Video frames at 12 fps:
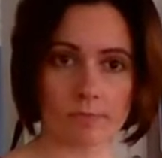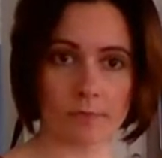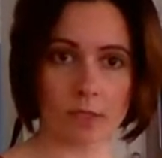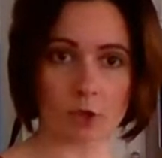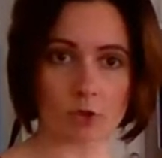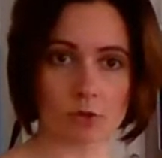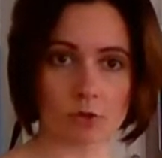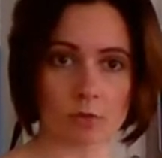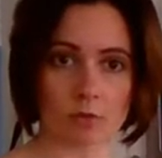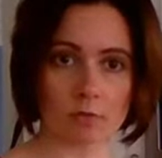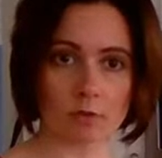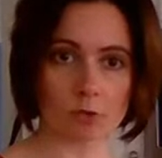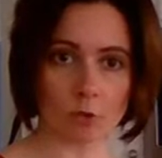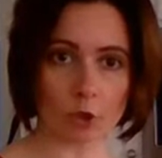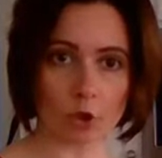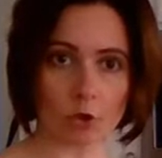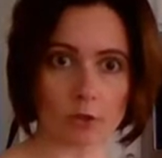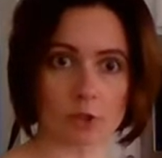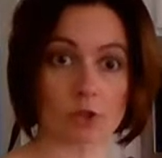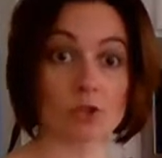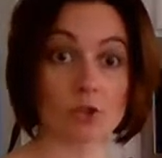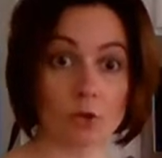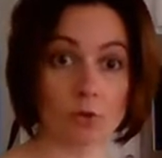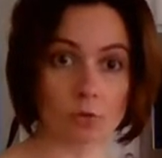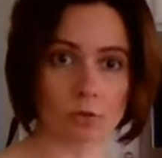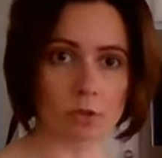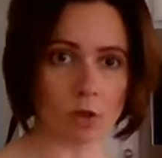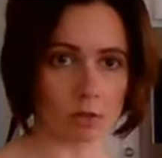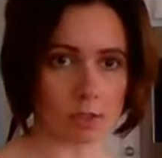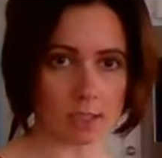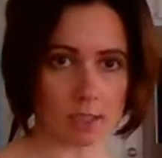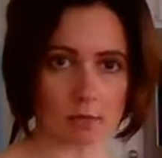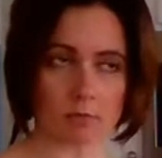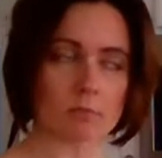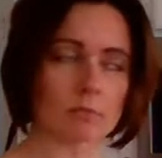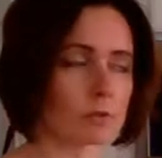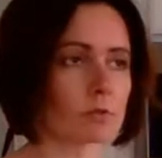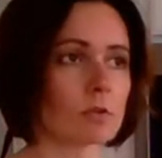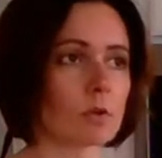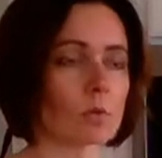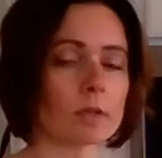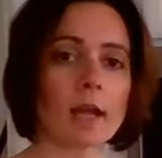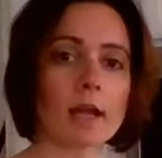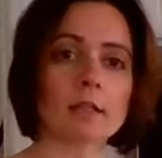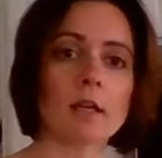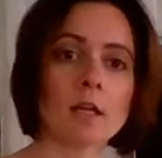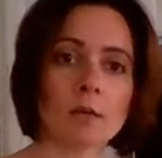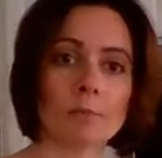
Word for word: finished soy curls too salty. You don't want that.